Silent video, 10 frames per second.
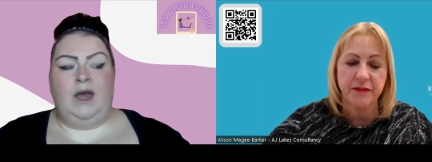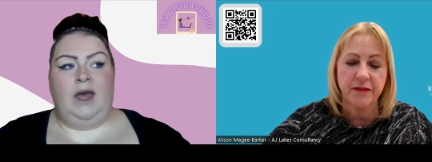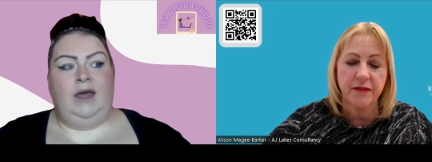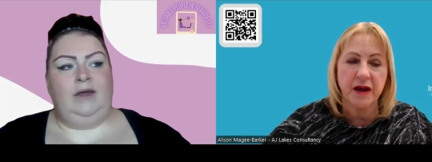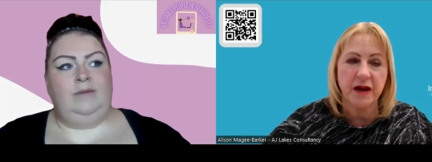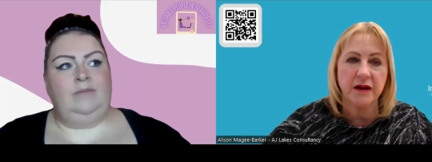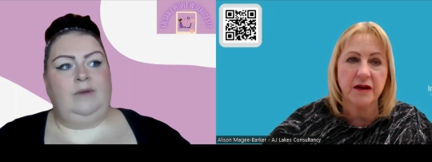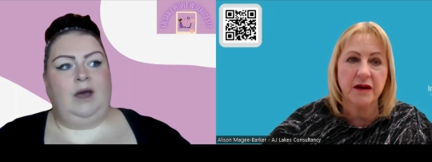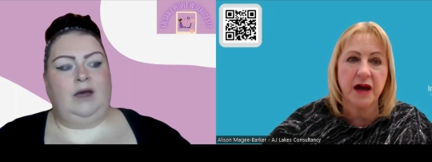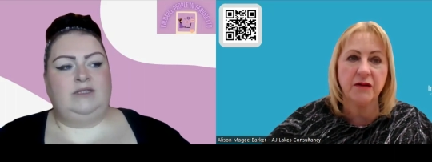
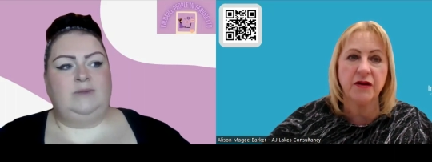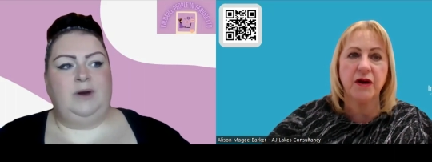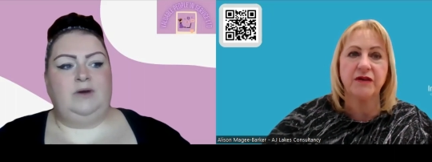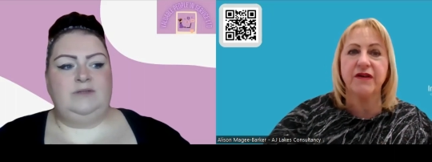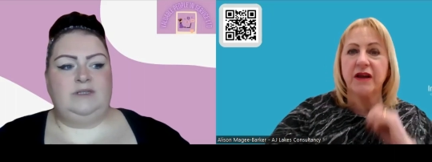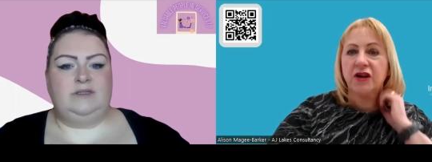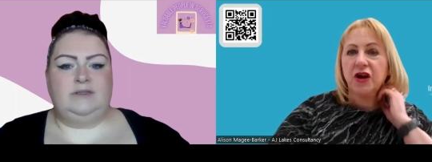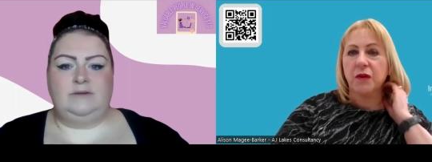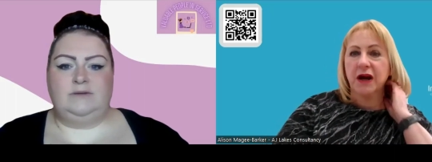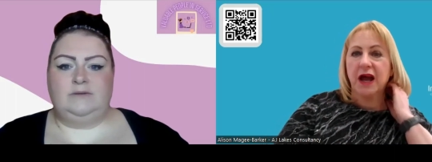Speaker 1: Um, I suppose... your
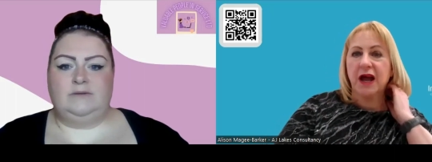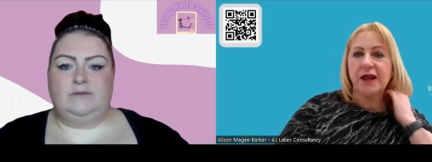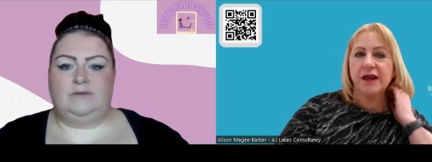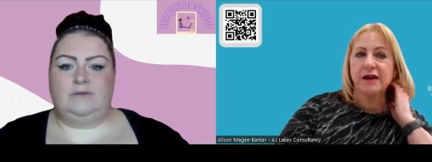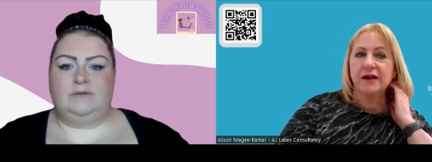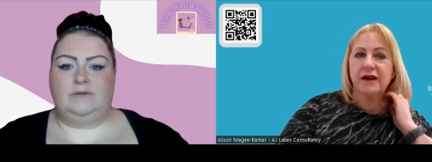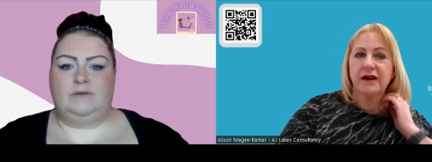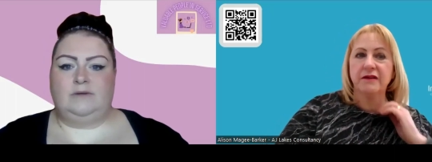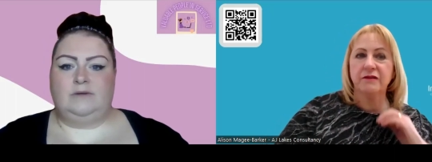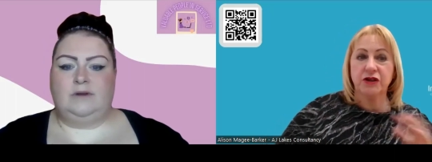value, I guess,
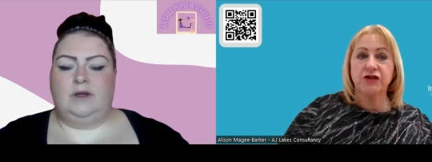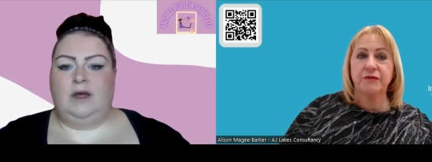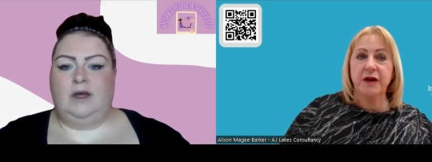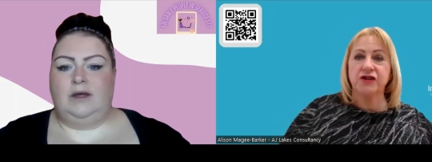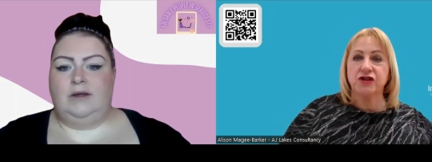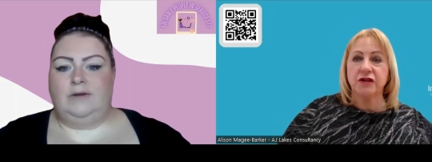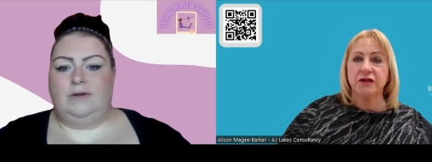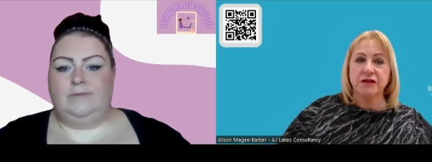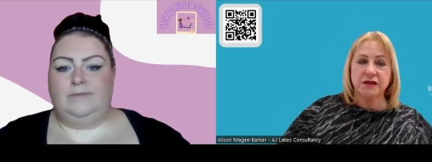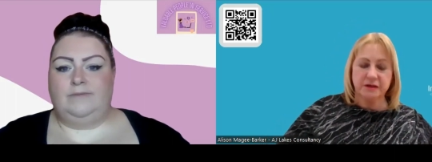and which you
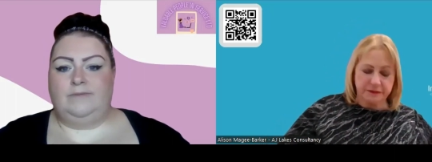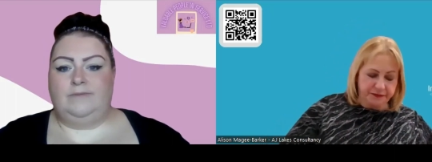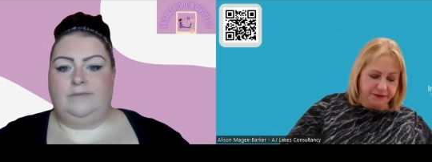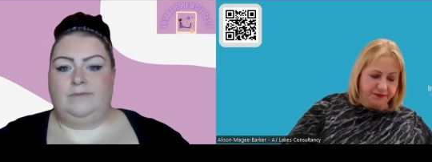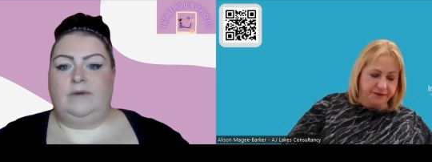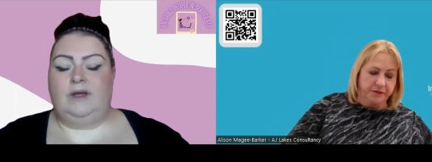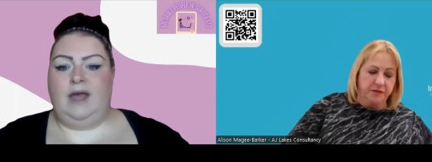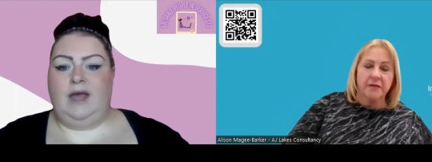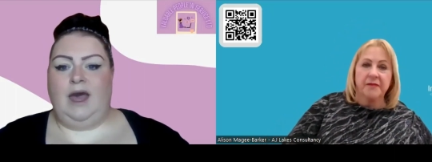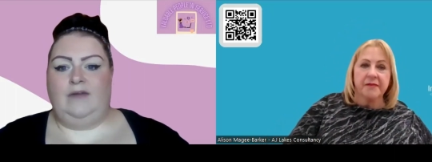mentioned.
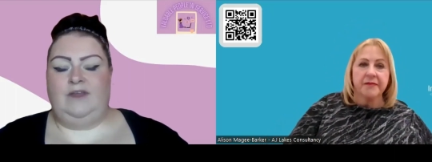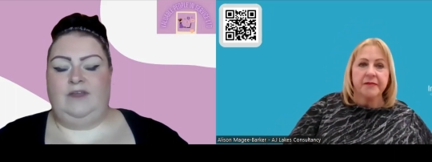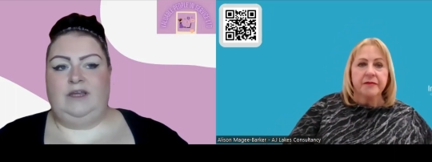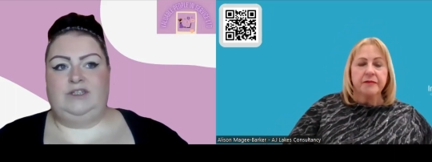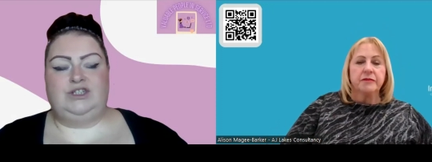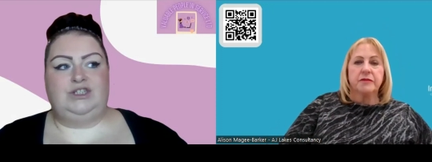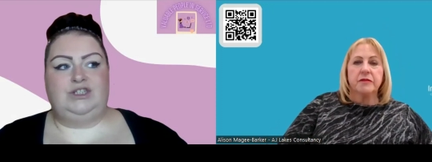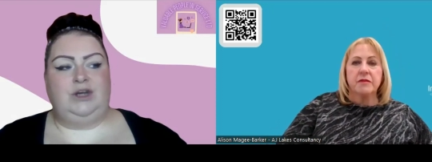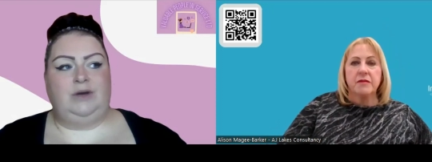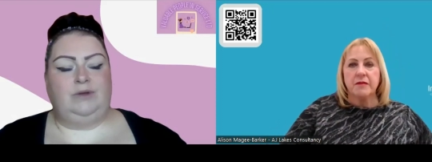
Speaker 2: Yeah, I think it's just
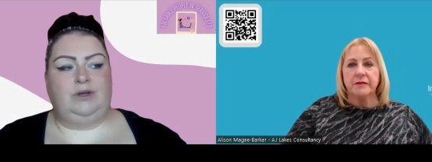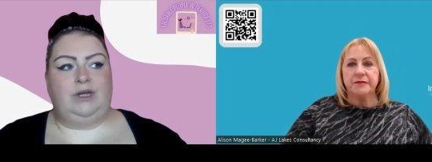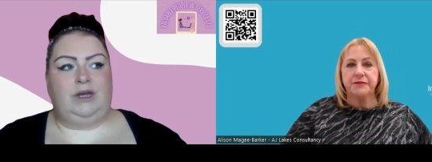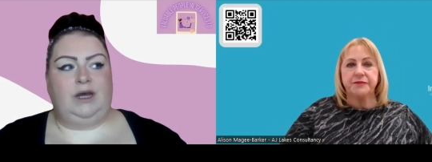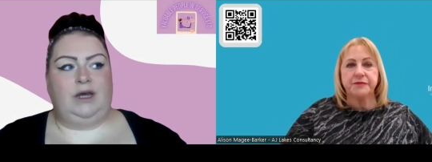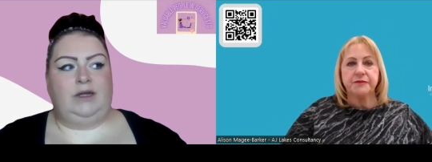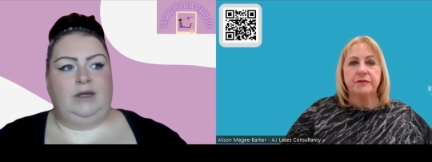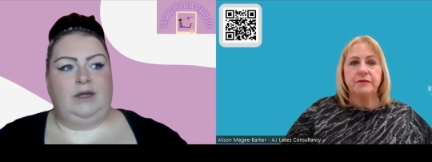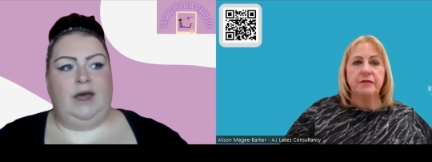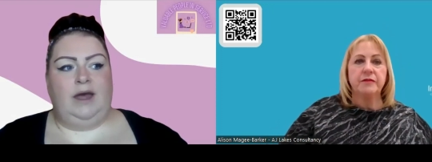you know looking at
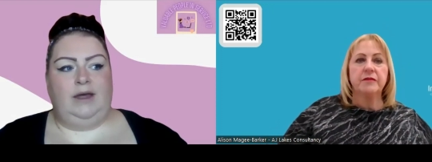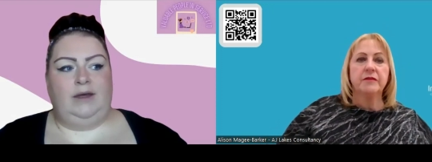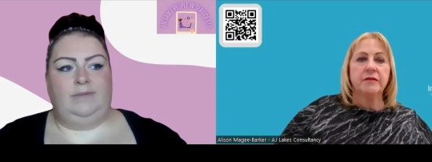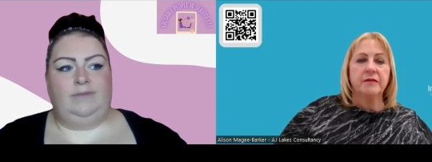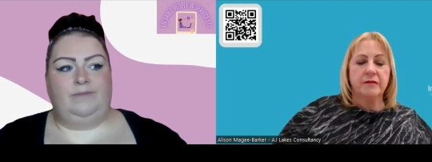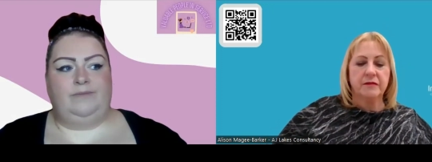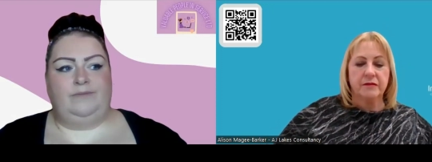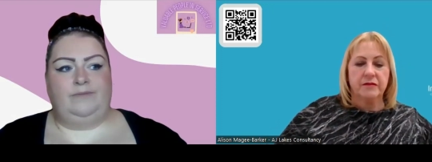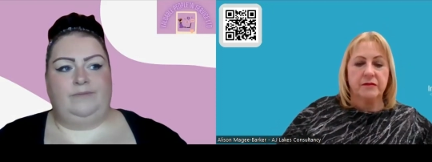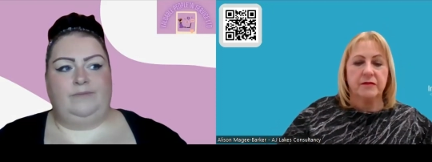um
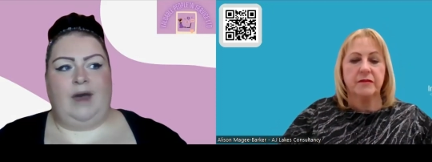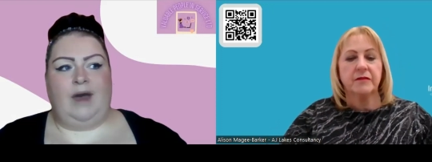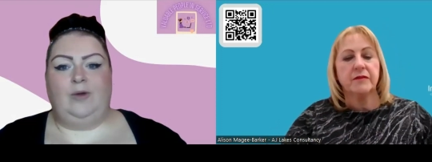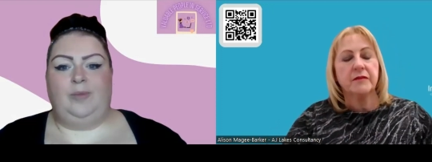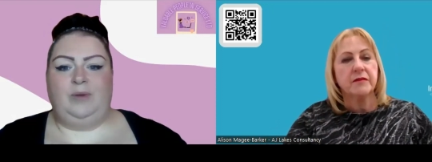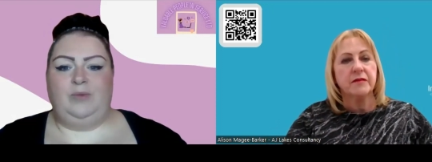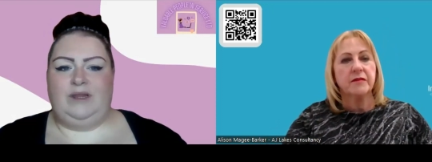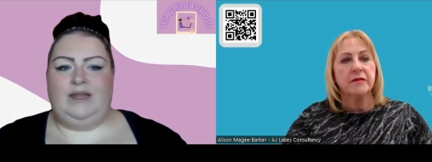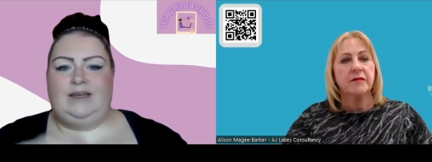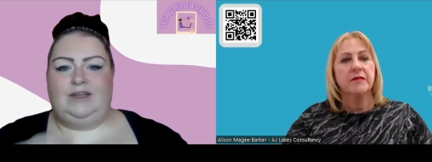helping
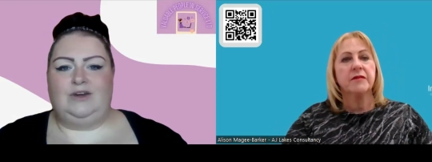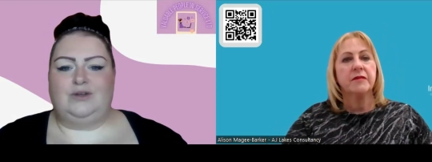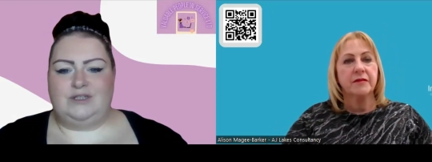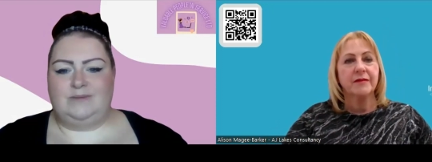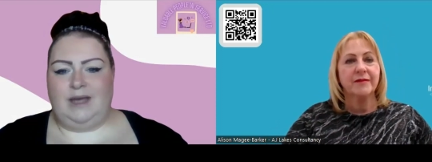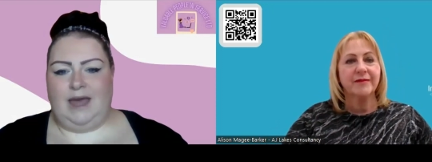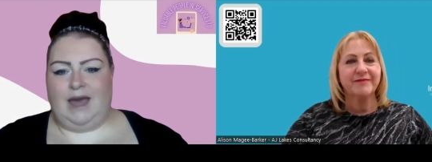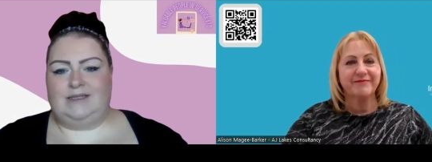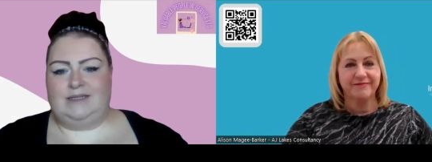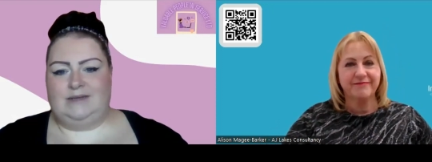within your customer
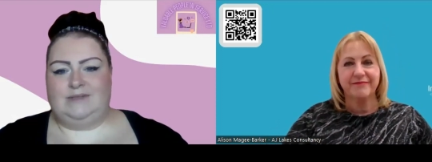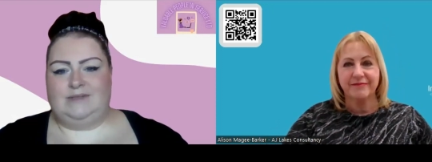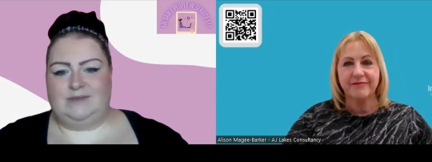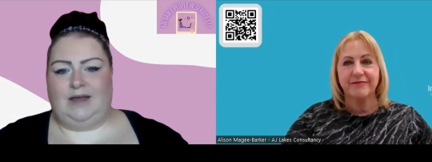care teams as